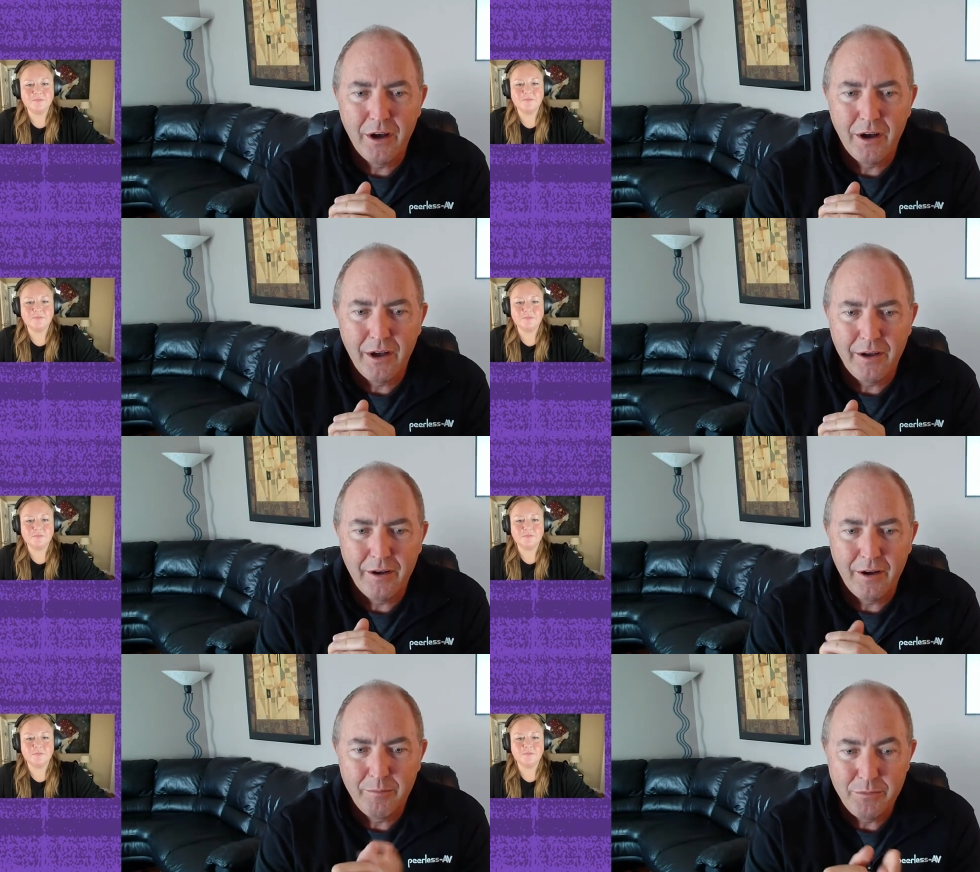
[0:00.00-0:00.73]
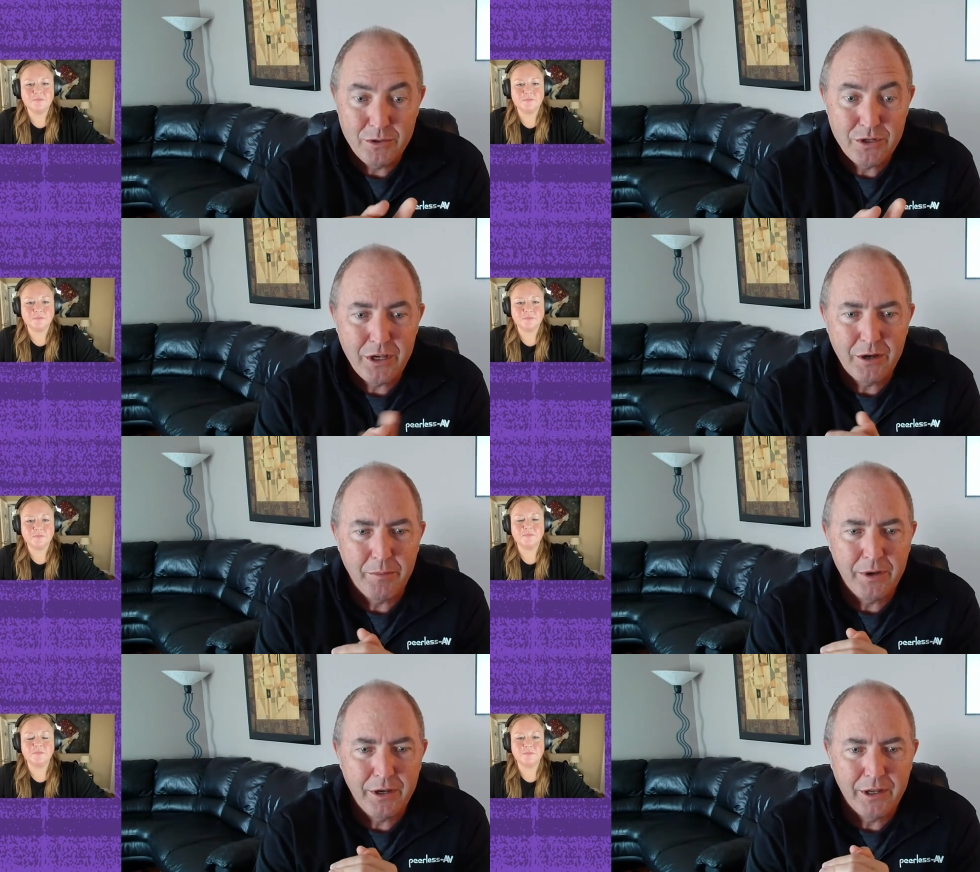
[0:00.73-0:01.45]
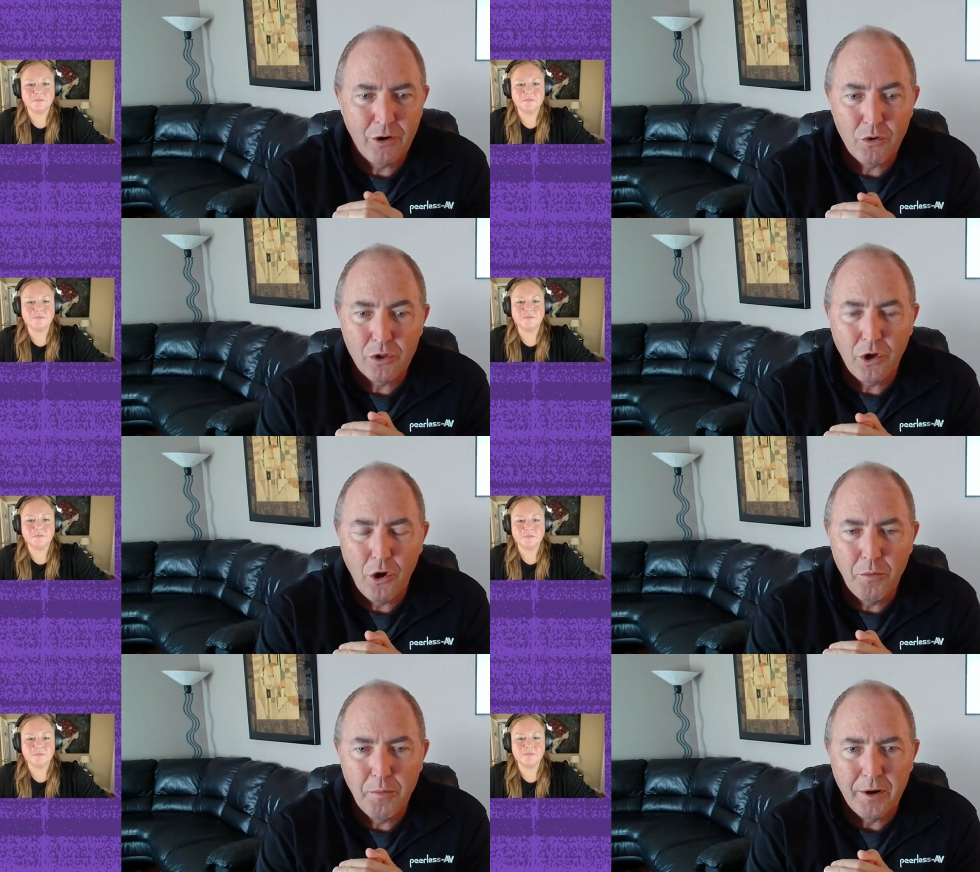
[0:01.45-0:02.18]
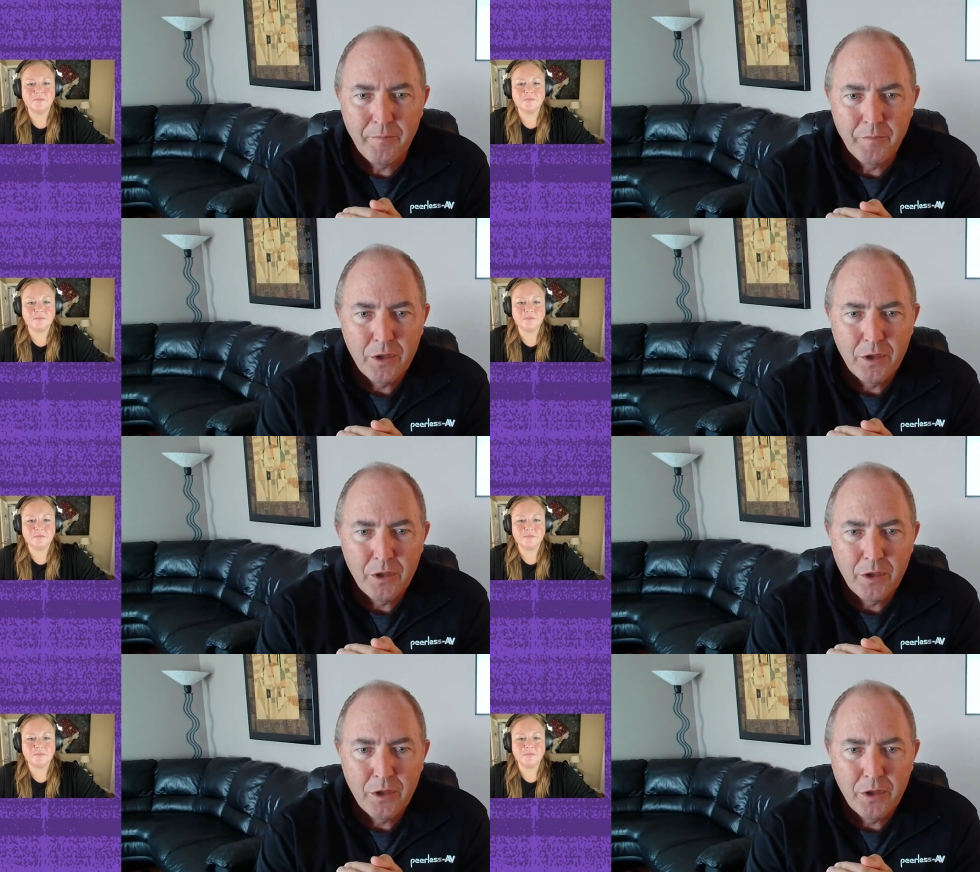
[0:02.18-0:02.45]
Speaker 1: uh, uh Museum in Oklahoma.